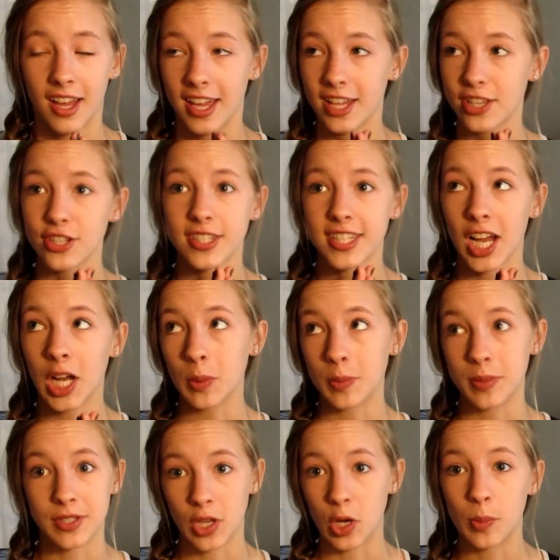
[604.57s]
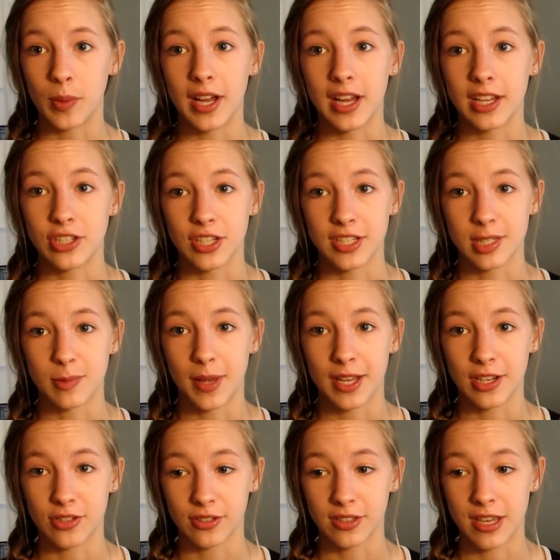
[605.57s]
it just helps so much,
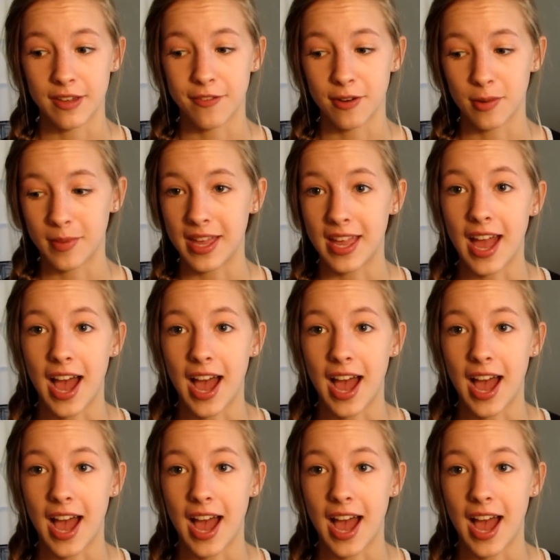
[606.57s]
especially for me.